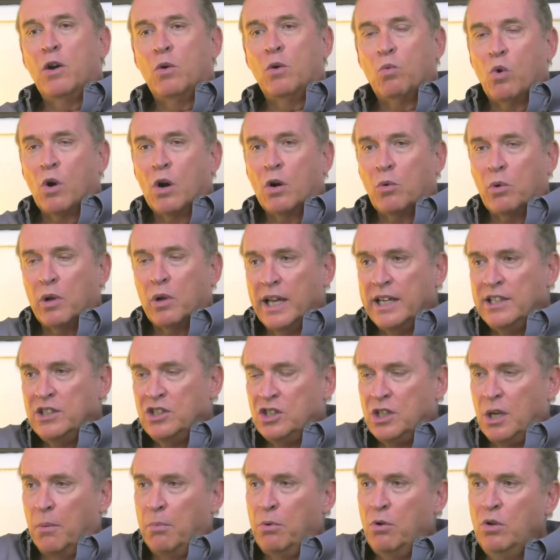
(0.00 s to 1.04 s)
work
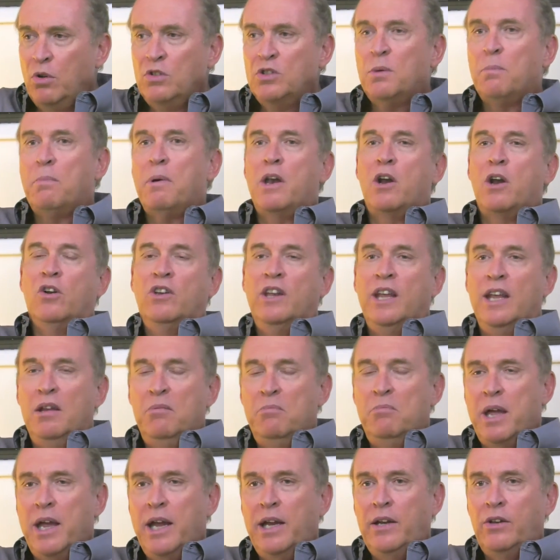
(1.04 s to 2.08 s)
relationship, who's a better
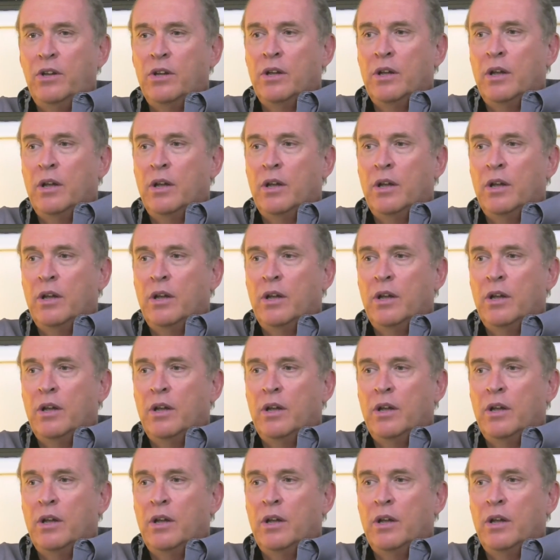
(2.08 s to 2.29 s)
teammate,